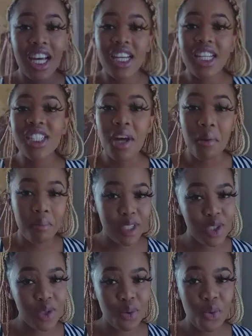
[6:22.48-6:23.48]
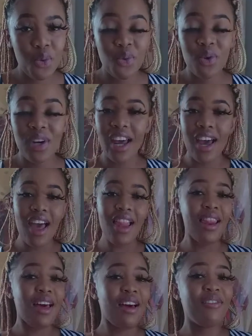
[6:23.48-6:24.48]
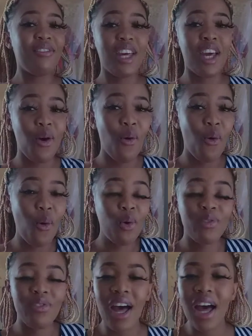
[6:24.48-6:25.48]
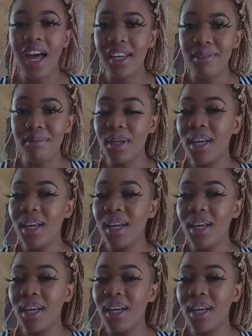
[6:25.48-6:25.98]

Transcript: Shamisu. Like, I love that whole vibe.